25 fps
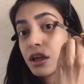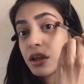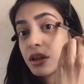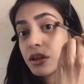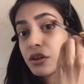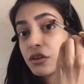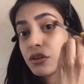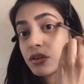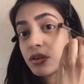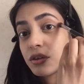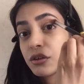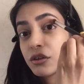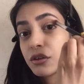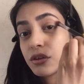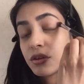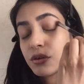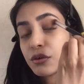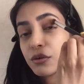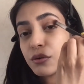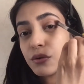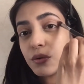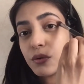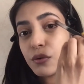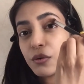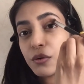
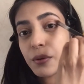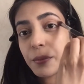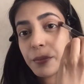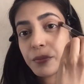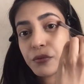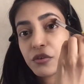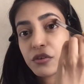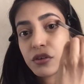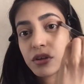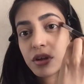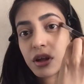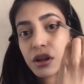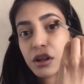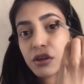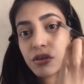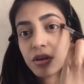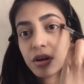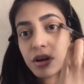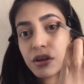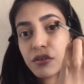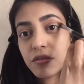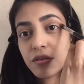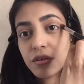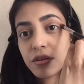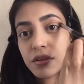so I'm just getting
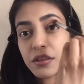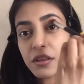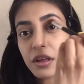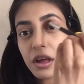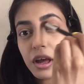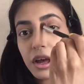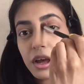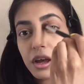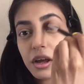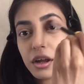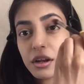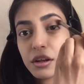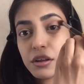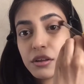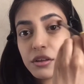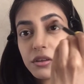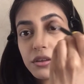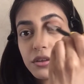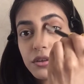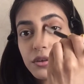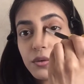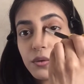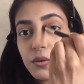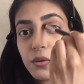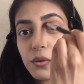ready for that.
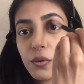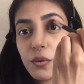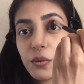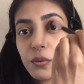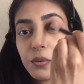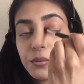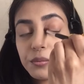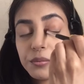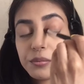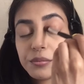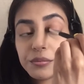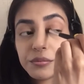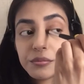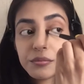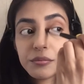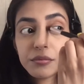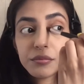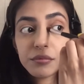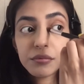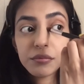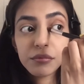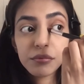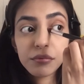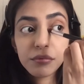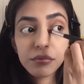So
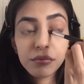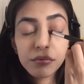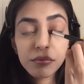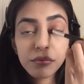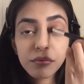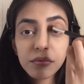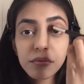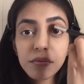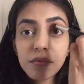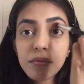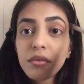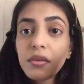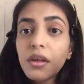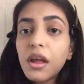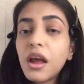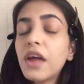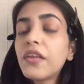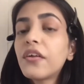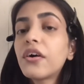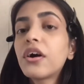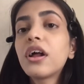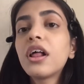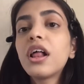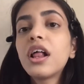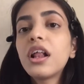
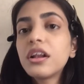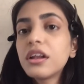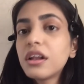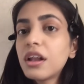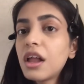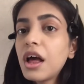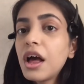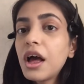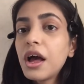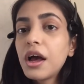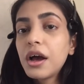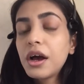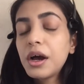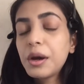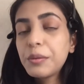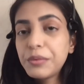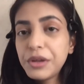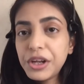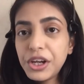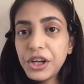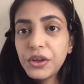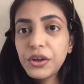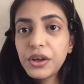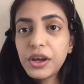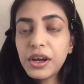I'll
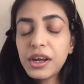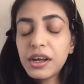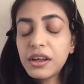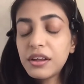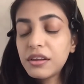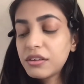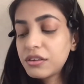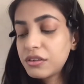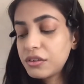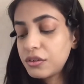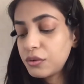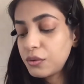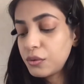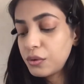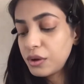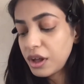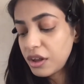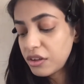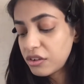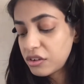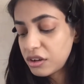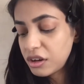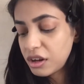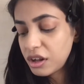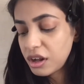update you guys. So
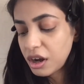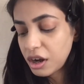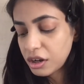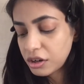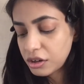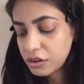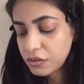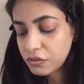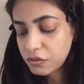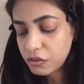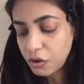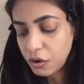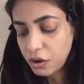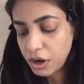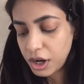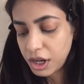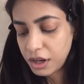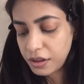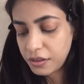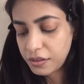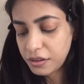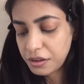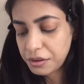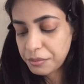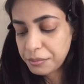yesterday I didn't vlog
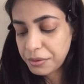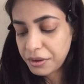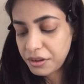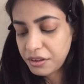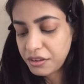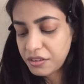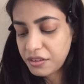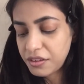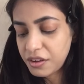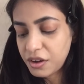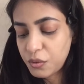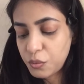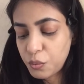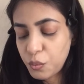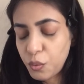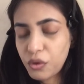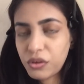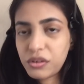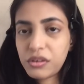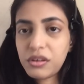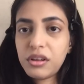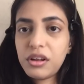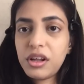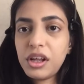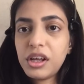anything because there
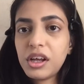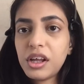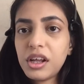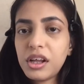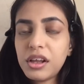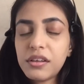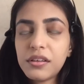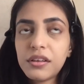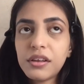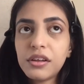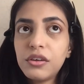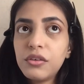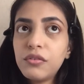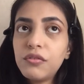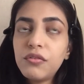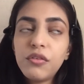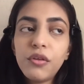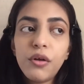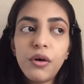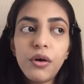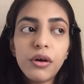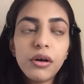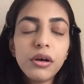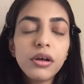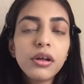wasn't like anything to
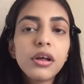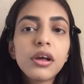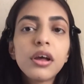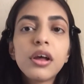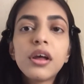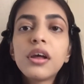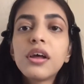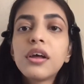vlog,